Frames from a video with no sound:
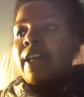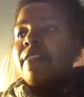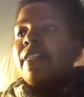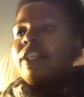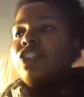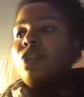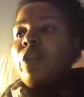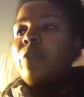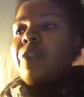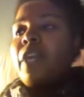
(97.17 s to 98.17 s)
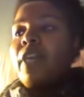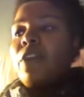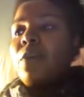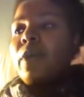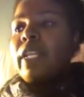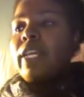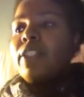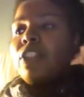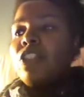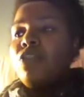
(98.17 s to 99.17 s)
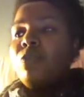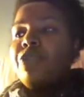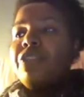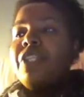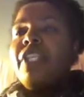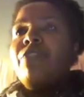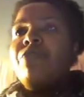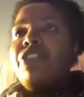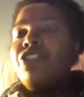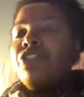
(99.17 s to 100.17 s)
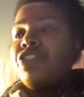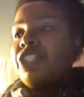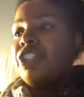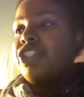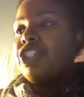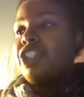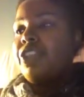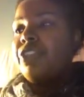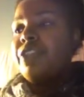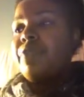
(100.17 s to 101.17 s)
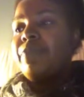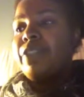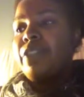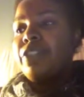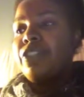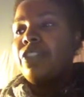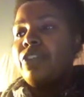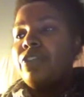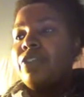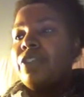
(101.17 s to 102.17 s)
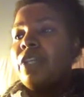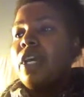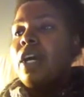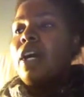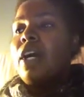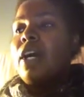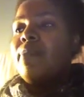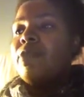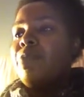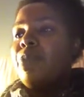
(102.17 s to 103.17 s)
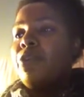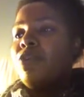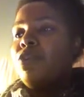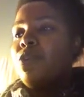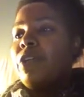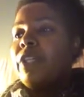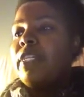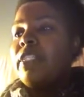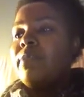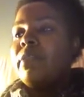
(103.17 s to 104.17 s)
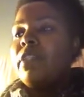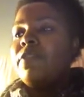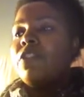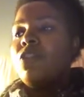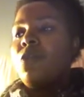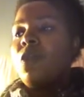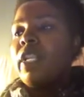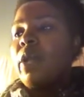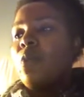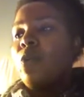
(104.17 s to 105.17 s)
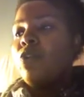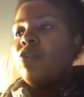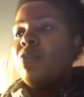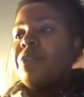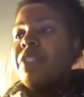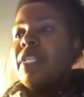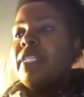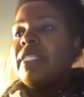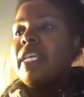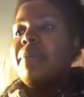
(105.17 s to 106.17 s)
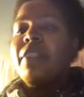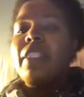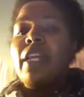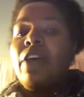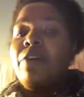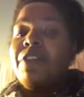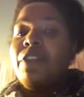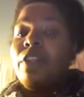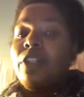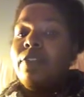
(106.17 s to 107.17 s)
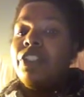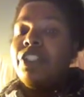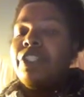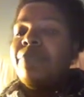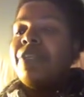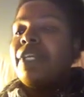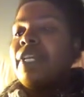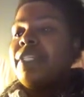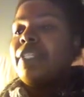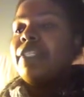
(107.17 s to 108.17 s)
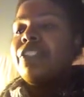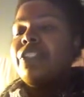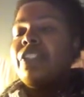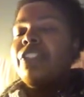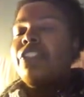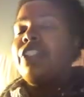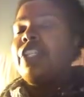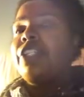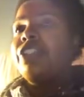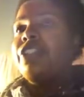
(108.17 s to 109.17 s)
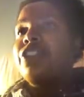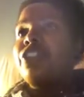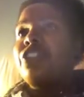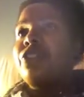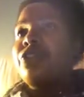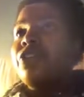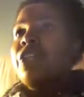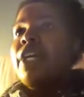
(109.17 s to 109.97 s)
they join with other online consumers and they research their shared concerns. Support groups organize themselves into online work groups and they examine healthcare literature and then exchange concerns